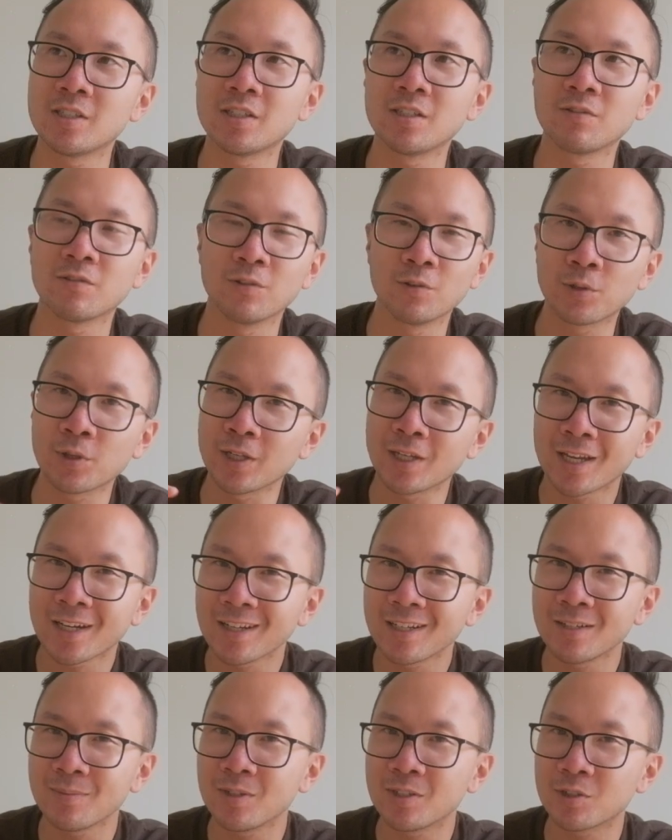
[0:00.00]
and you're looking at
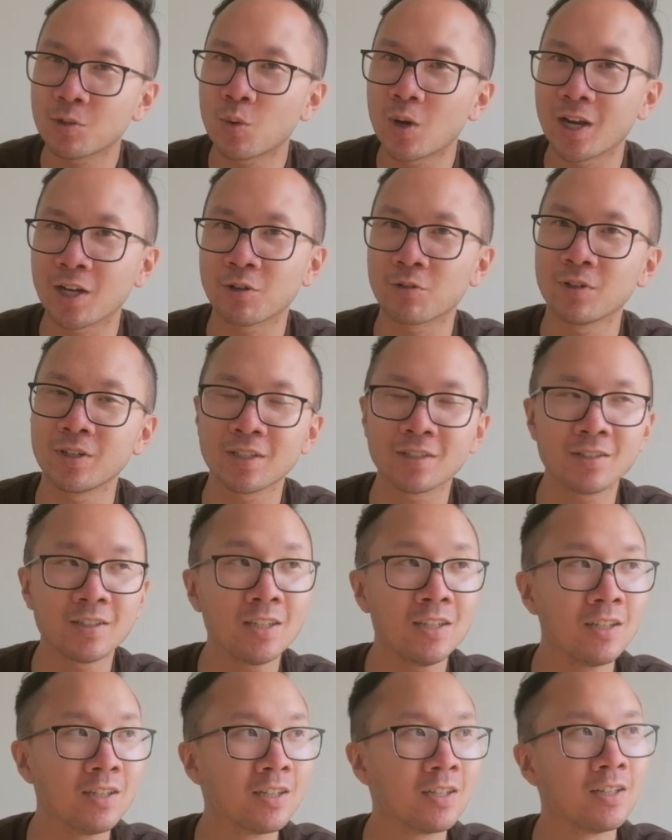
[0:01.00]
an image quite
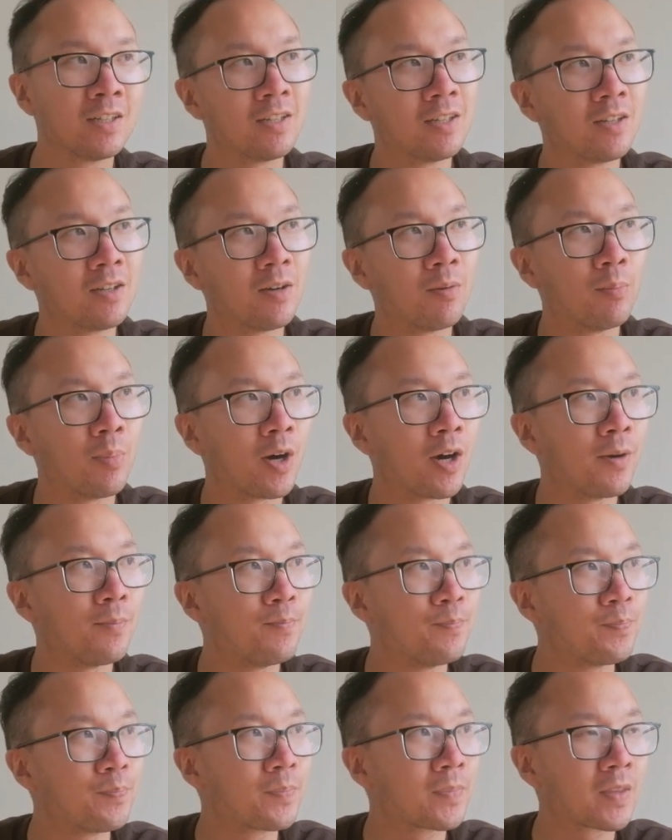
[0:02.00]
critically, but
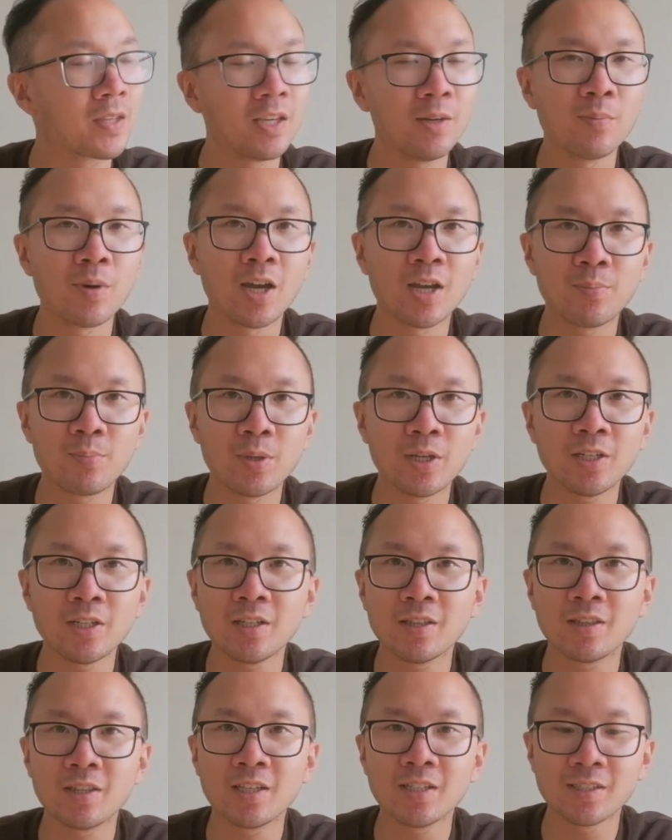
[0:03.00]
in my
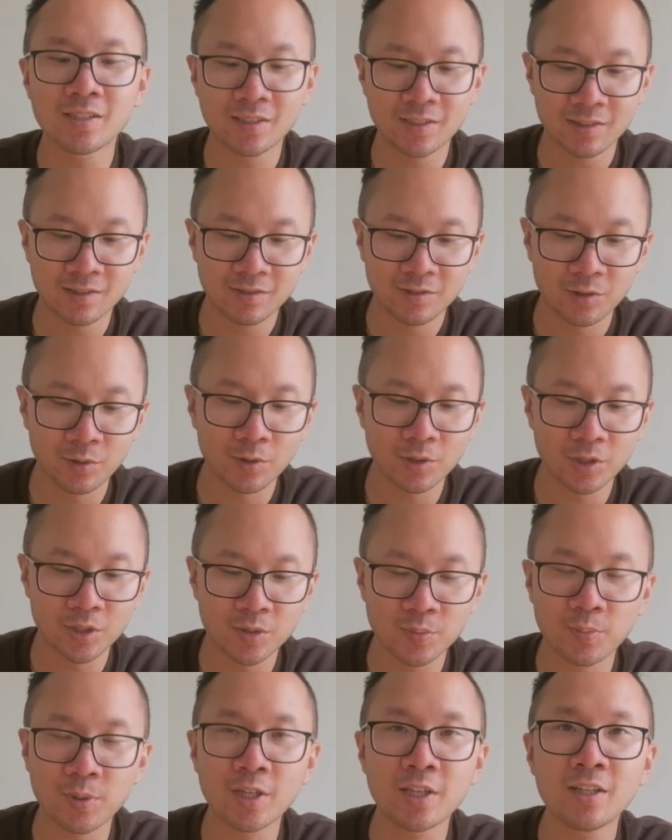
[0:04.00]
opinion, this 200
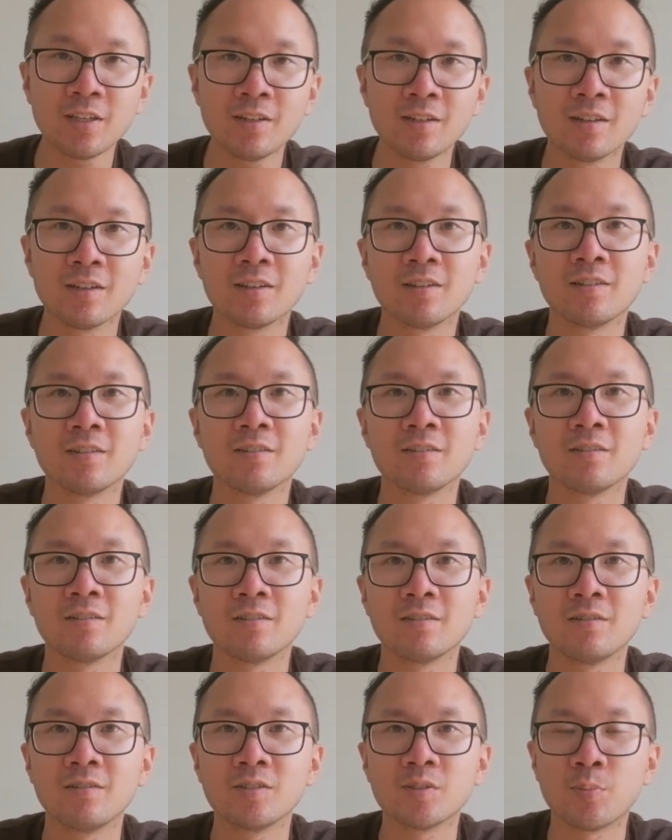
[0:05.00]
speed,
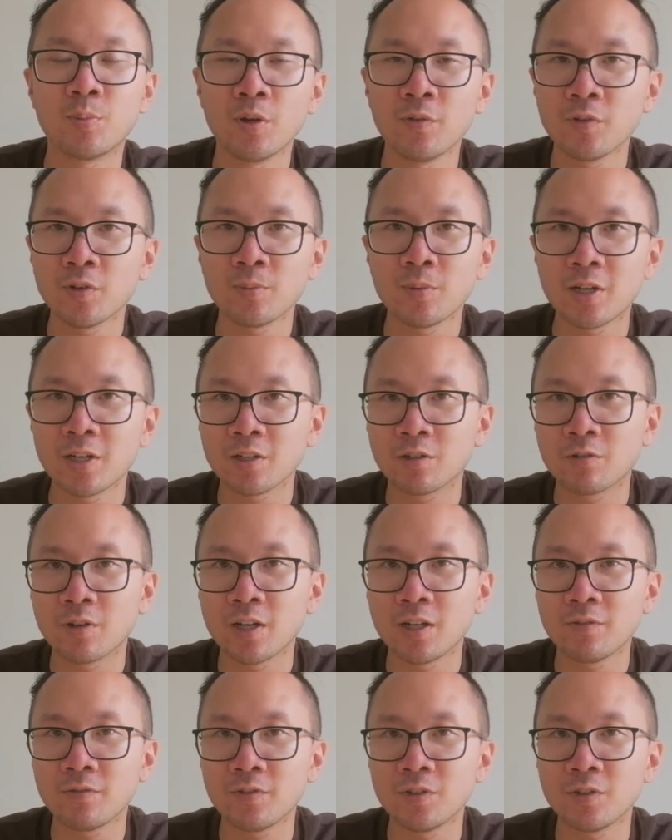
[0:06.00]
it's a perfect amount of
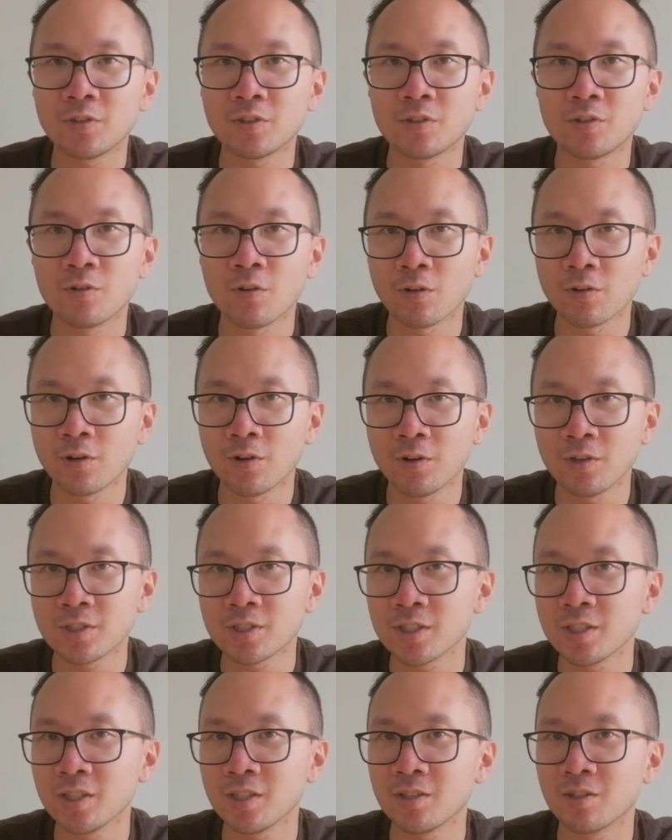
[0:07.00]
grain for you to not
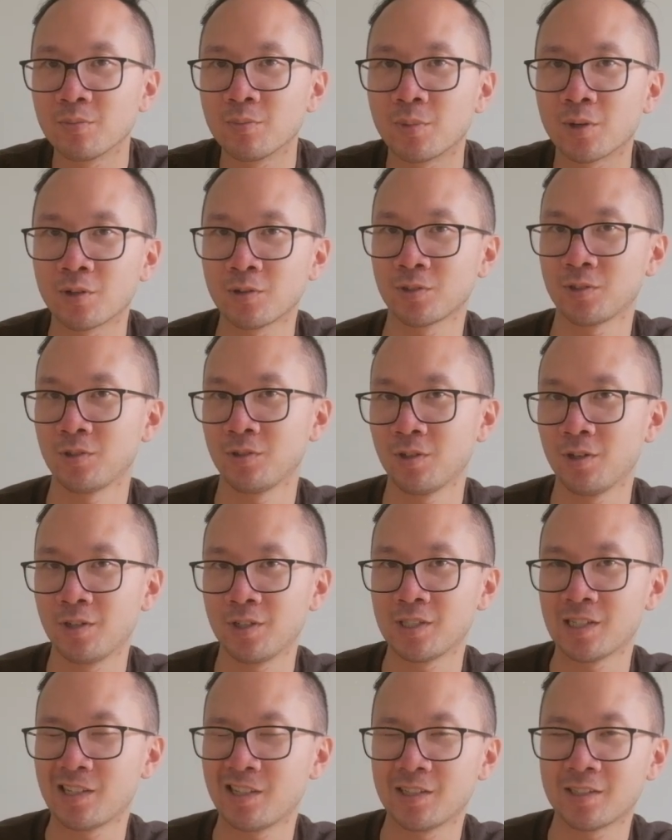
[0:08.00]
notice it, but also
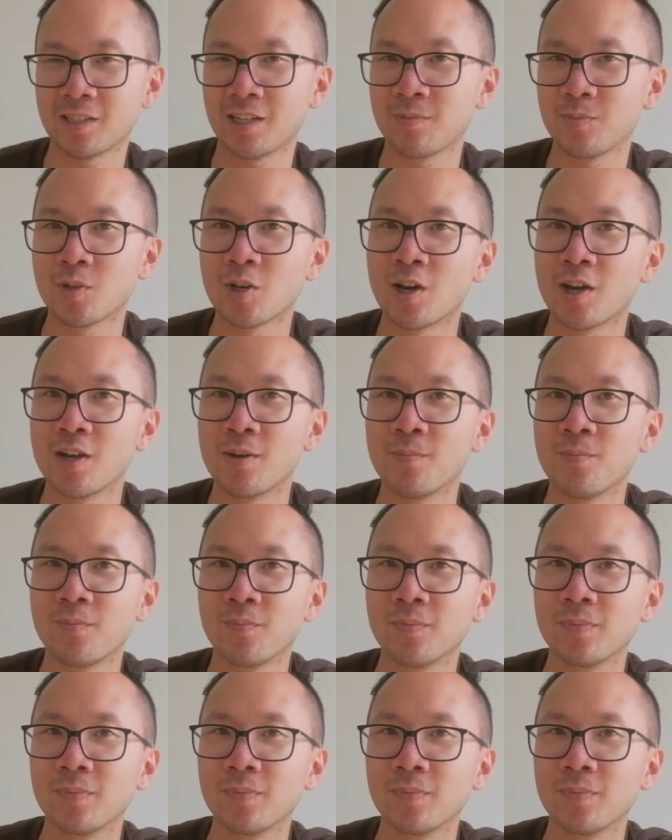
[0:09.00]
notice it at the same time.